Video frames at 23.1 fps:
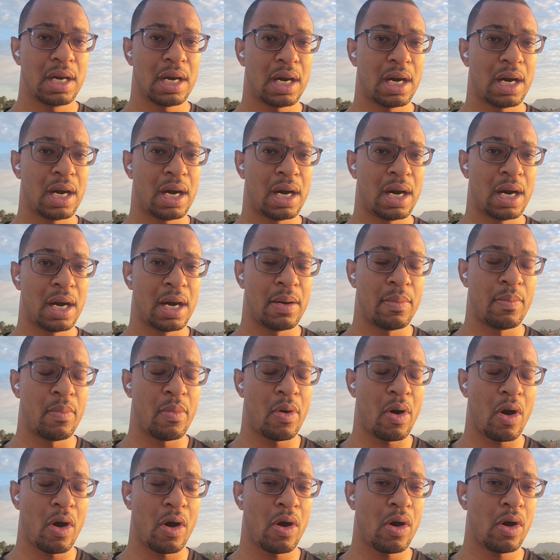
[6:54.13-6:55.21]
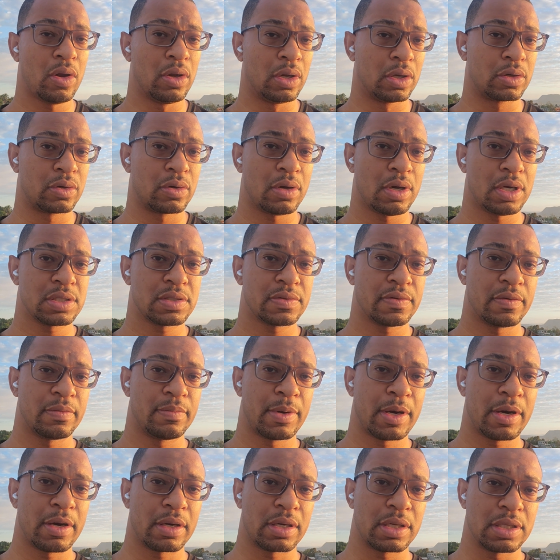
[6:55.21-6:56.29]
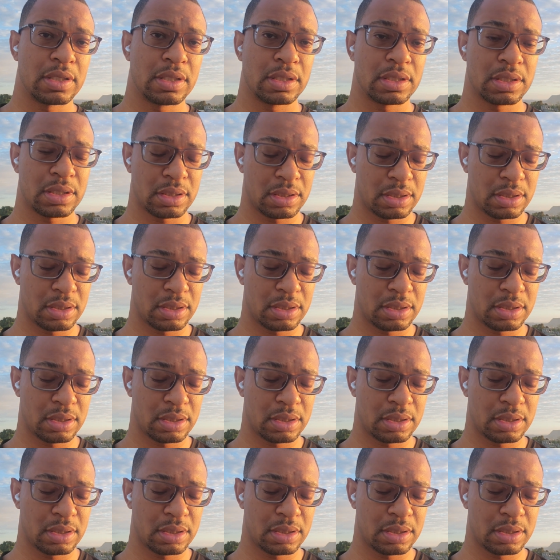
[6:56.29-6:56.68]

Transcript: all across America.